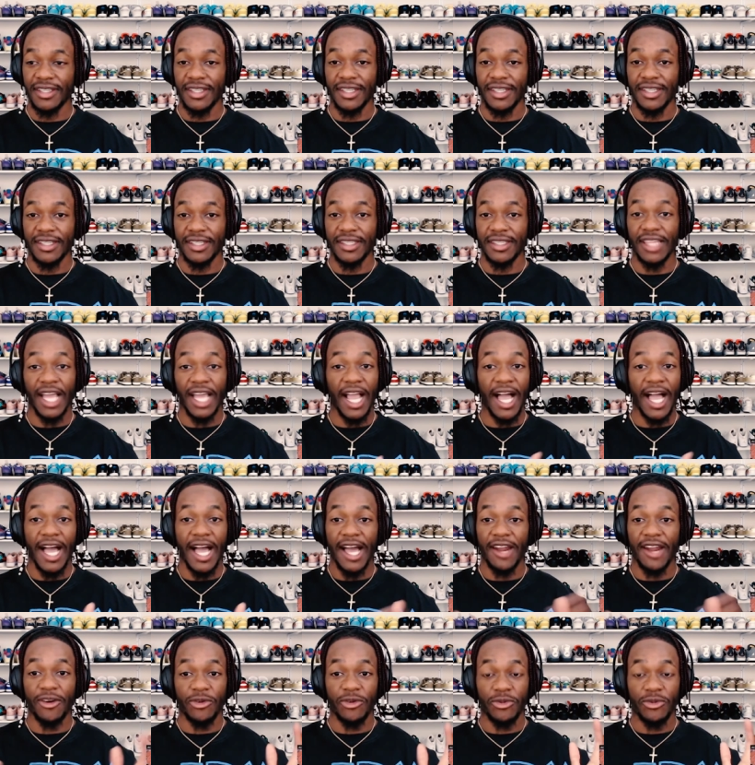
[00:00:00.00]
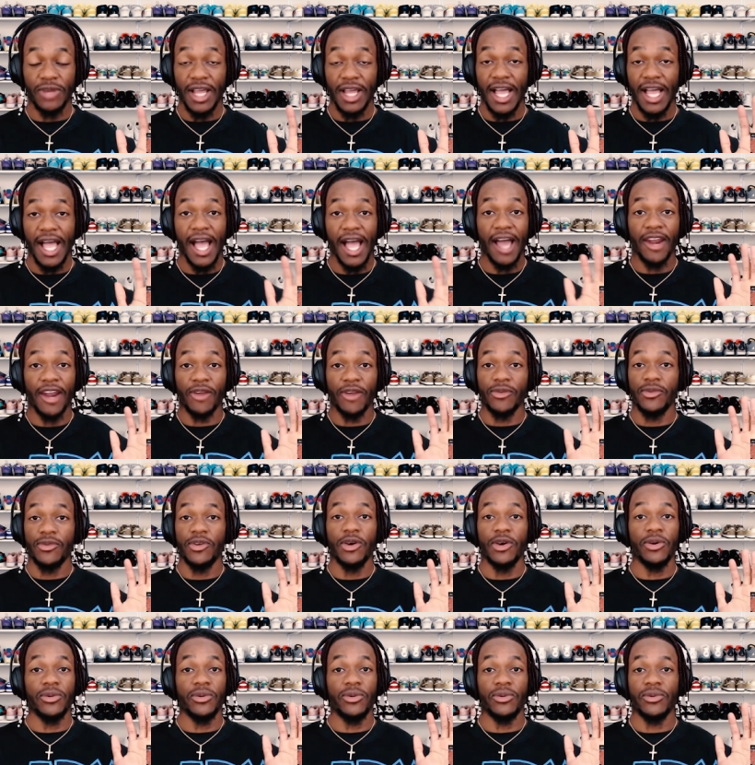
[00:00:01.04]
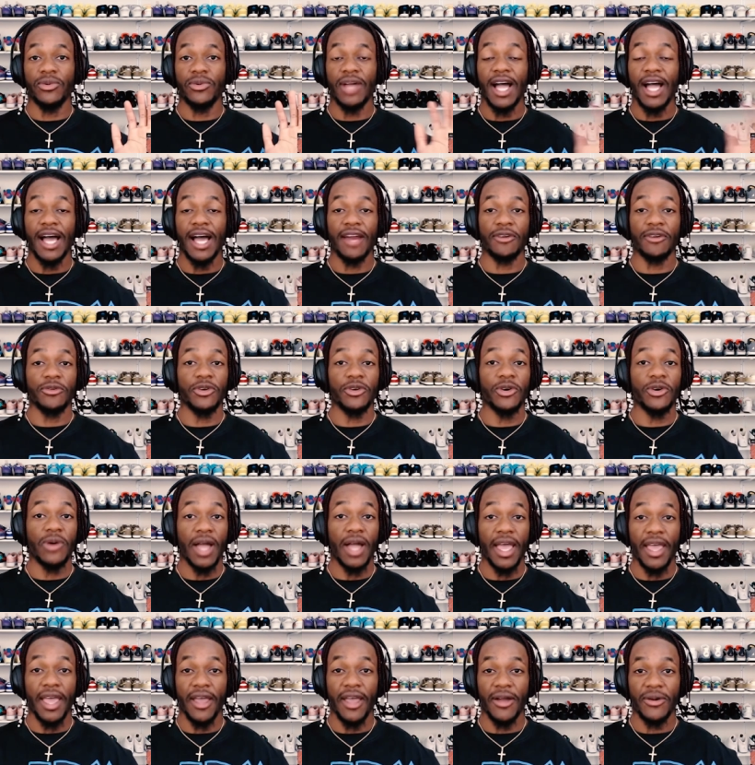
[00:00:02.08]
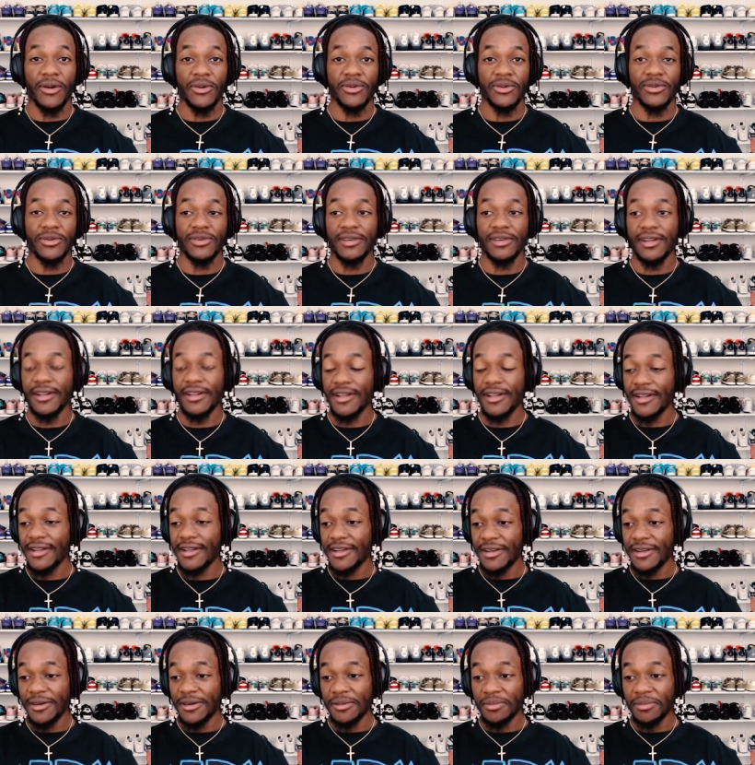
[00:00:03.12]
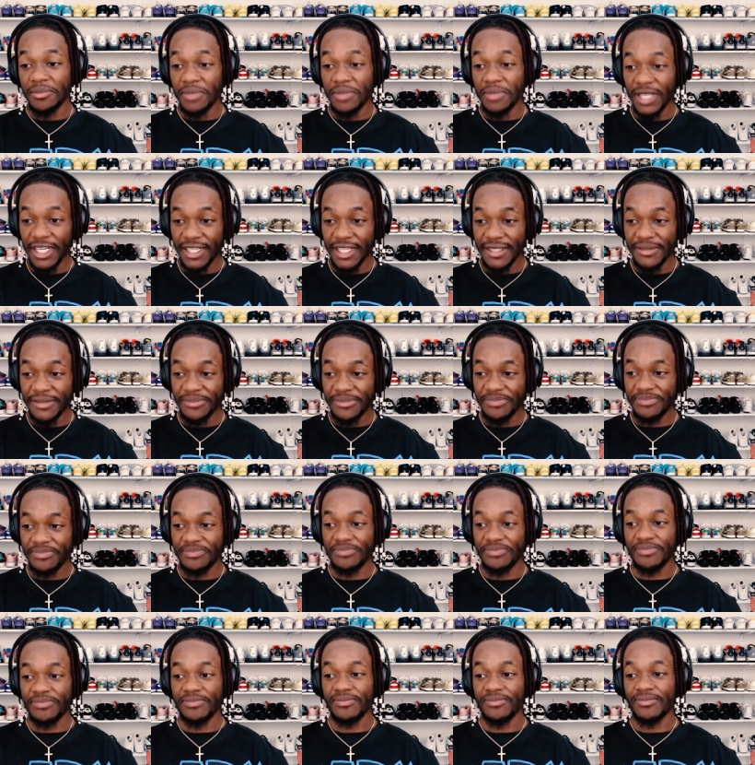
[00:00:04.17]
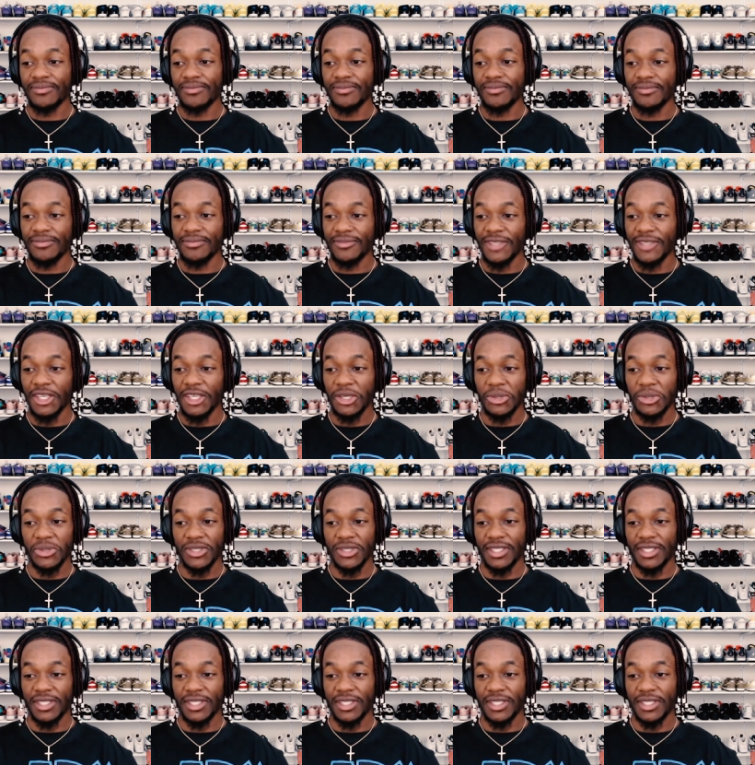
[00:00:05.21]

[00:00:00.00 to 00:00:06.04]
Like I don't know. I don't know how. But it was